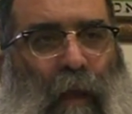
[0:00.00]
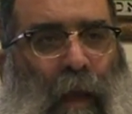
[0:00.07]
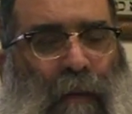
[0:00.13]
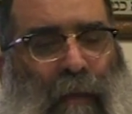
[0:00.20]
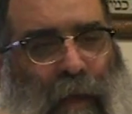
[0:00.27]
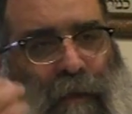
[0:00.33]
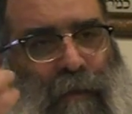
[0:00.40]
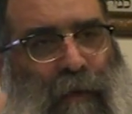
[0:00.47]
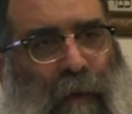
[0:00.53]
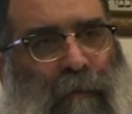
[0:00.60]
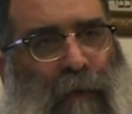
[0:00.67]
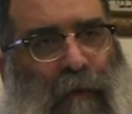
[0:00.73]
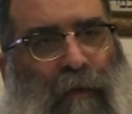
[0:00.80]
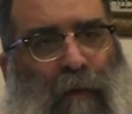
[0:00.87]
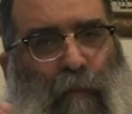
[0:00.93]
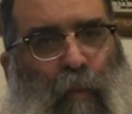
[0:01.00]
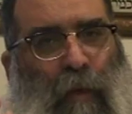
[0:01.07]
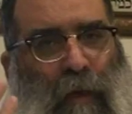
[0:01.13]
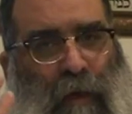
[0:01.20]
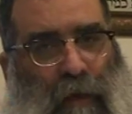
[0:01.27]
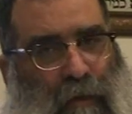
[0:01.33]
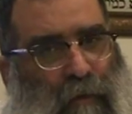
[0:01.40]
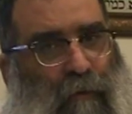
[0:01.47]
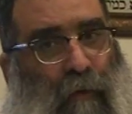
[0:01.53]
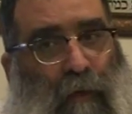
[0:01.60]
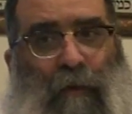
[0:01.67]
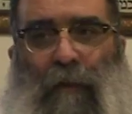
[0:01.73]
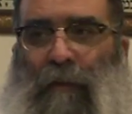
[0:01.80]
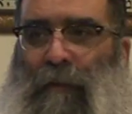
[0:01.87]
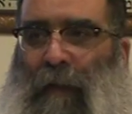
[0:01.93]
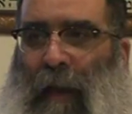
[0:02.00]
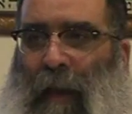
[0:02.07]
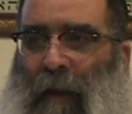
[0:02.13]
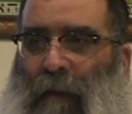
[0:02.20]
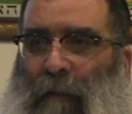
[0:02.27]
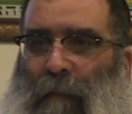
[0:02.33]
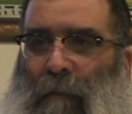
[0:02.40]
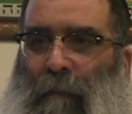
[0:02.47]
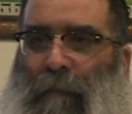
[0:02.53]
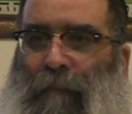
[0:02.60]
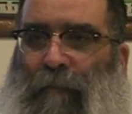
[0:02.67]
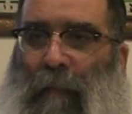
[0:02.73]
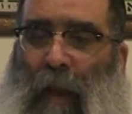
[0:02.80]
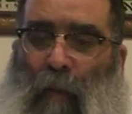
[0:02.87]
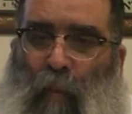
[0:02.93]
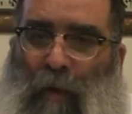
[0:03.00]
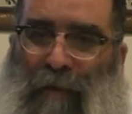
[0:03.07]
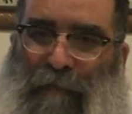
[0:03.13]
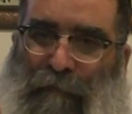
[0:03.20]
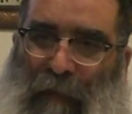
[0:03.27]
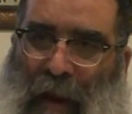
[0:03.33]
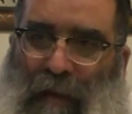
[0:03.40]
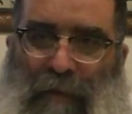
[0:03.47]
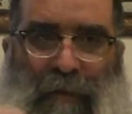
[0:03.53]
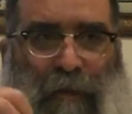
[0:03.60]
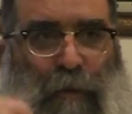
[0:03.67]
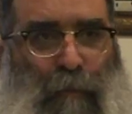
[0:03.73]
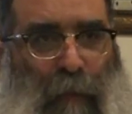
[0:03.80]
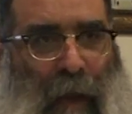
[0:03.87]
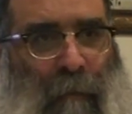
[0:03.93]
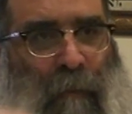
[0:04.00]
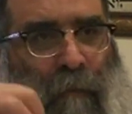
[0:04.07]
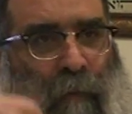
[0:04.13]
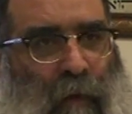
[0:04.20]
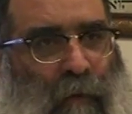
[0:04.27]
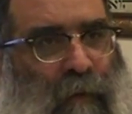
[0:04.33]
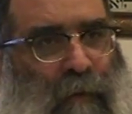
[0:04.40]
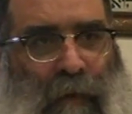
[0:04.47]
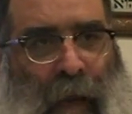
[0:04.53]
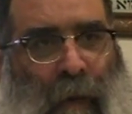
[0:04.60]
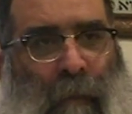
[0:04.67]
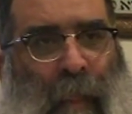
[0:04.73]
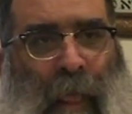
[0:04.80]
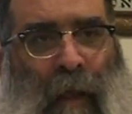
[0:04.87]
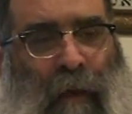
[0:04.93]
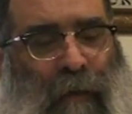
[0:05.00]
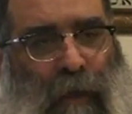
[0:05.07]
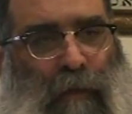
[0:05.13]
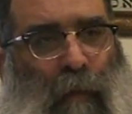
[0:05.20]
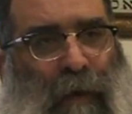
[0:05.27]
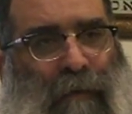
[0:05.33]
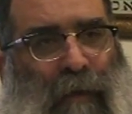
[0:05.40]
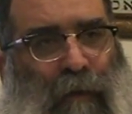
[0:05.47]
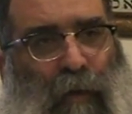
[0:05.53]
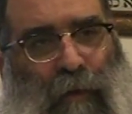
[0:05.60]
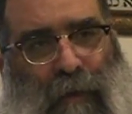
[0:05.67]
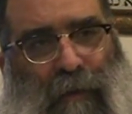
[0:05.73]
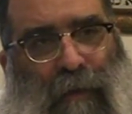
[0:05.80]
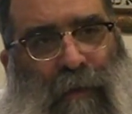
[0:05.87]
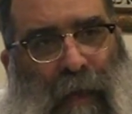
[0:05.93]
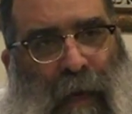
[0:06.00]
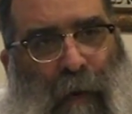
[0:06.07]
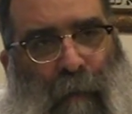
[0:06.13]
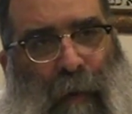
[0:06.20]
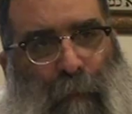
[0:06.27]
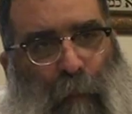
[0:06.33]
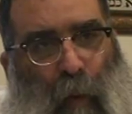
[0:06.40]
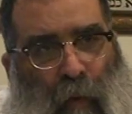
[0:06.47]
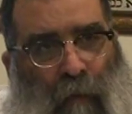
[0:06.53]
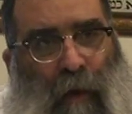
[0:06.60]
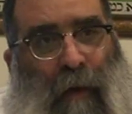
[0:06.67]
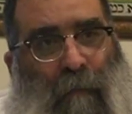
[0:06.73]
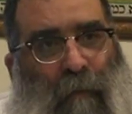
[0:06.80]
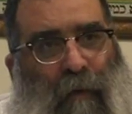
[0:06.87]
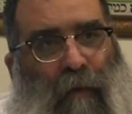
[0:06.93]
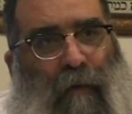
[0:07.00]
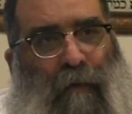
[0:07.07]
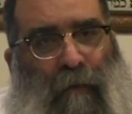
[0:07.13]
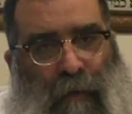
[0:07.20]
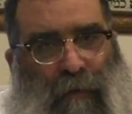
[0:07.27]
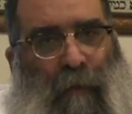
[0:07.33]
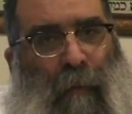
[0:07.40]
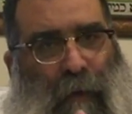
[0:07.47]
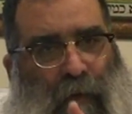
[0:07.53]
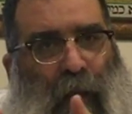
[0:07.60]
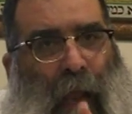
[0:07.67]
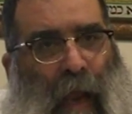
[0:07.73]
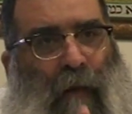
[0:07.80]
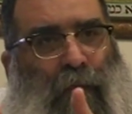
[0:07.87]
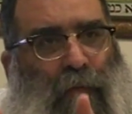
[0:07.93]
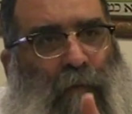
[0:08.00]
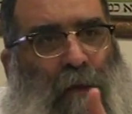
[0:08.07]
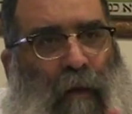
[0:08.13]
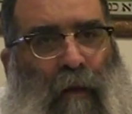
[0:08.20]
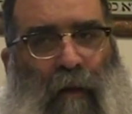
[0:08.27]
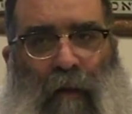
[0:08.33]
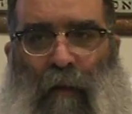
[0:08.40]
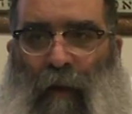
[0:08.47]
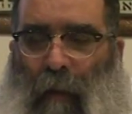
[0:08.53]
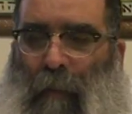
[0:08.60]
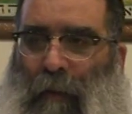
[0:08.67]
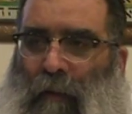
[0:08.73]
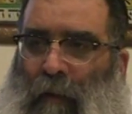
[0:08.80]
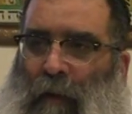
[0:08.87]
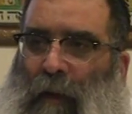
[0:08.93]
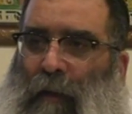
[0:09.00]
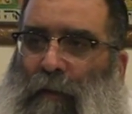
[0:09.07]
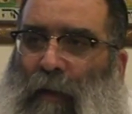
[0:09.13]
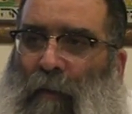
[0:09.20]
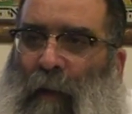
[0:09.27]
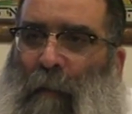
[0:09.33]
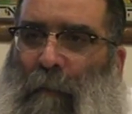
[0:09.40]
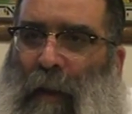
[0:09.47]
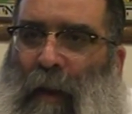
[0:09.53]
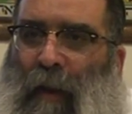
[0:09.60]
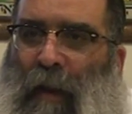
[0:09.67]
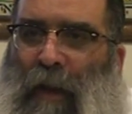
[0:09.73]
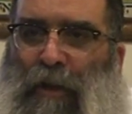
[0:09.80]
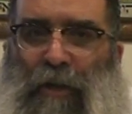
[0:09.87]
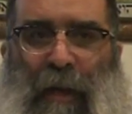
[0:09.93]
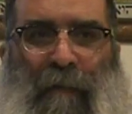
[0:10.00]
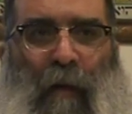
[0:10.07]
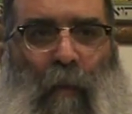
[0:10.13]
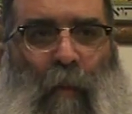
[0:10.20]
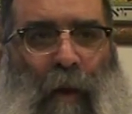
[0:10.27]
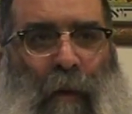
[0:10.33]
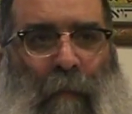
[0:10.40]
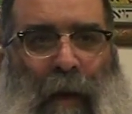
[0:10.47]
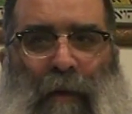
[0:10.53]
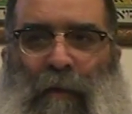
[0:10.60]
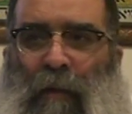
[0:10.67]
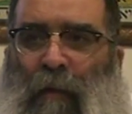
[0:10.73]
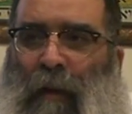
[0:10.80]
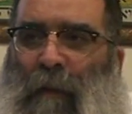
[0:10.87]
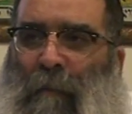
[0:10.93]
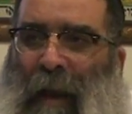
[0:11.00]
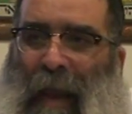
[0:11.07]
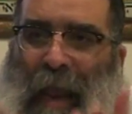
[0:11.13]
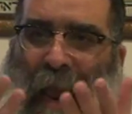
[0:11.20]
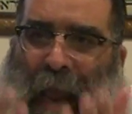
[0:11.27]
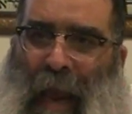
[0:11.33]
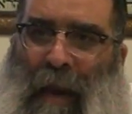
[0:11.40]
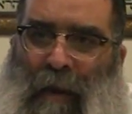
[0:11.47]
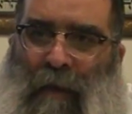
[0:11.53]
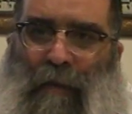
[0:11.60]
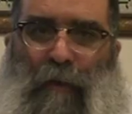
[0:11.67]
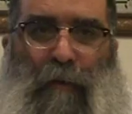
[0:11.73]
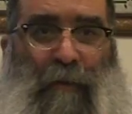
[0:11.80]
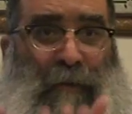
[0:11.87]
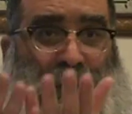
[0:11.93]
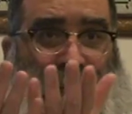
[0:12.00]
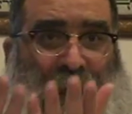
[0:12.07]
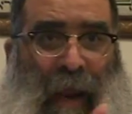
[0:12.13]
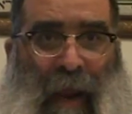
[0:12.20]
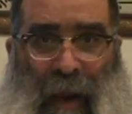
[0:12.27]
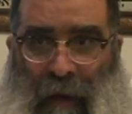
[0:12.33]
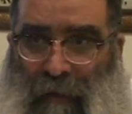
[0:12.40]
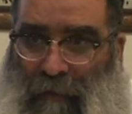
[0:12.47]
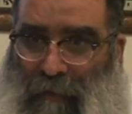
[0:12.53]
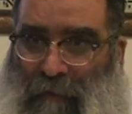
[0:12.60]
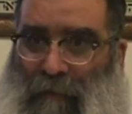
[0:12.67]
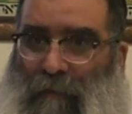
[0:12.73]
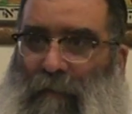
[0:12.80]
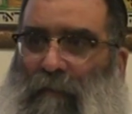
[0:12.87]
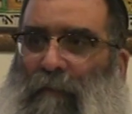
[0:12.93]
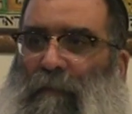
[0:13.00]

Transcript: And that's something that we need to understand. And we face this problem all the time. That's why I said to you, this is not about Purim. This is about how, about learning Torah, being in yeshiva. What am I doing? My attitude stinks.